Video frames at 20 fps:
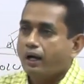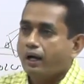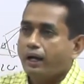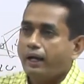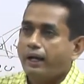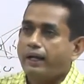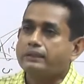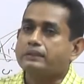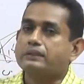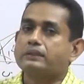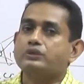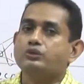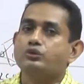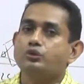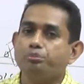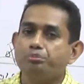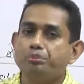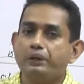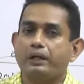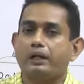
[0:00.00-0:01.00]
has
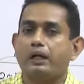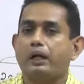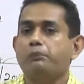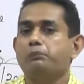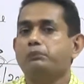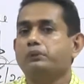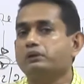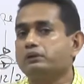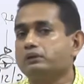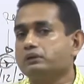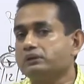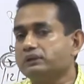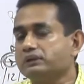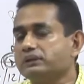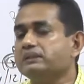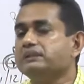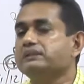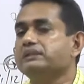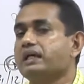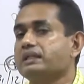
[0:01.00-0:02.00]
to become a
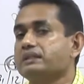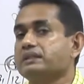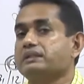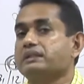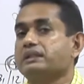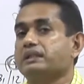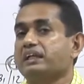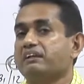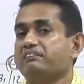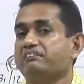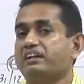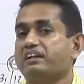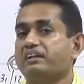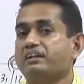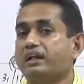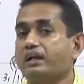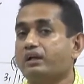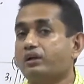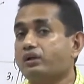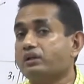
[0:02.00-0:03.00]
non-adjusting
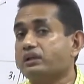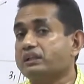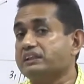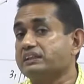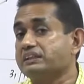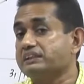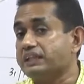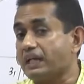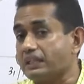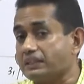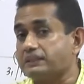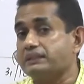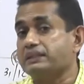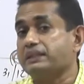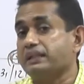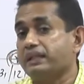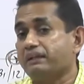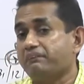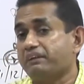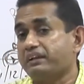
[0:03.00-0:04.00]
event and not an
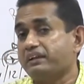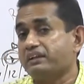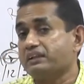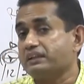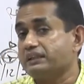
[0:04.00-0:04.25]
adjusting event,